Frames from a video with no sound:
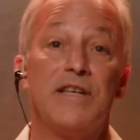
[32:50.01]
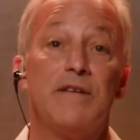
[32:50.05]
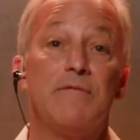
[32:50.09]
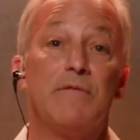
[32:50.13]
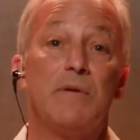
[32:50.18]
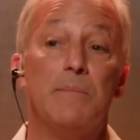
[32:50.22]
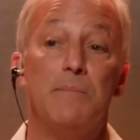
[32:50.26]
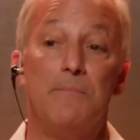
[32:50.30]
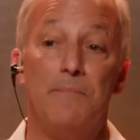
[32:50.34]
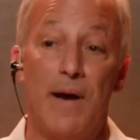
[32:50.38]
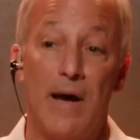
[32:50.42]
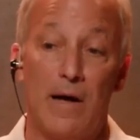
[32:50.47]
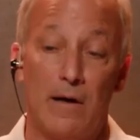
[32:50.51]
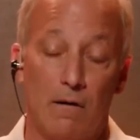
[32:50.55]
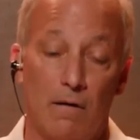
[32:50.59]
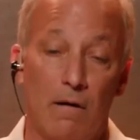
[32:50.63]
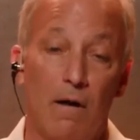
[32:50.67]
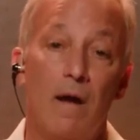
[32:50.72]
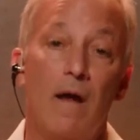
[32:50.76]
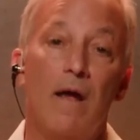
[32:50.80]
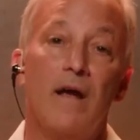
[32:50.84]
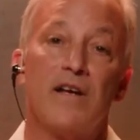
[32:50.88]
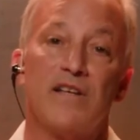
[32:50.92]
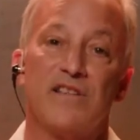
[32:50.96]
even better
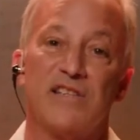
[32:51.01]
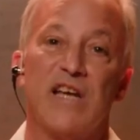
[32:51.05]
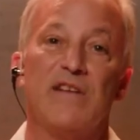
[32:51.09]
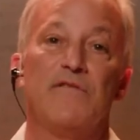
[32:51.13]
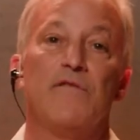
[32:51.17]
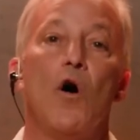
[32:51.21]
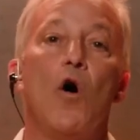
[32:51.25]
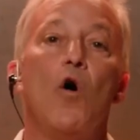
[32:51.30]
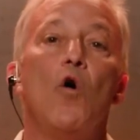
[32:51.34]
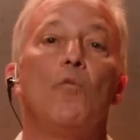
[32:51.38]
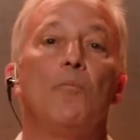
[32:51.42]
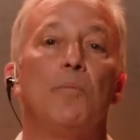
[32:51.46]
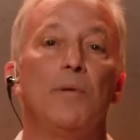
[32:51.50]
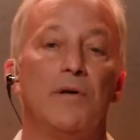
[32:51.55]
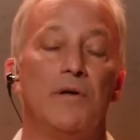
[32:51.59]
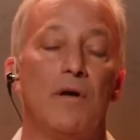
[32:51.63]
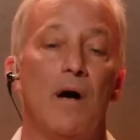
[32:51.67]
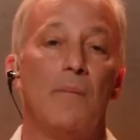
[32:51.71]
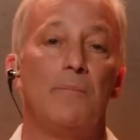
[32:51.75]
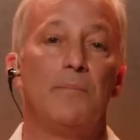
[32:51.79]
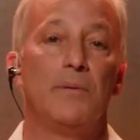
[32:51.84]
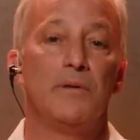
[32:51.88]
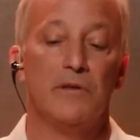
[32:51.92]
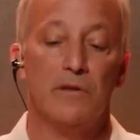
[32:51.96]
because they've opened
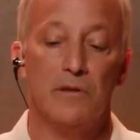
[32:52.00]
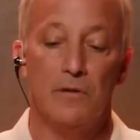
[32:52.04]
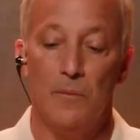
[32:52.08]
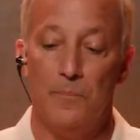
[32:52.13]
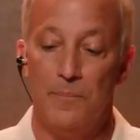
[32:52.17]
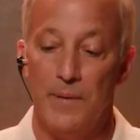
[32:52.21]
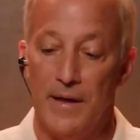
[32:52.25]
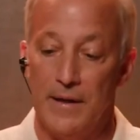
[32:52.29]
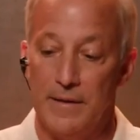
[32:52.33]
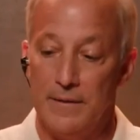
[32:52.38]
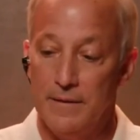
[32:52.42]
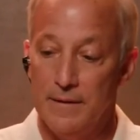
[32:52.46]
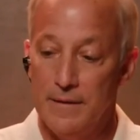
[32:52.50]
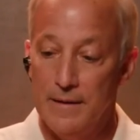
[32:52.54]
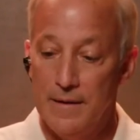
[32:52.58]
up a little bit.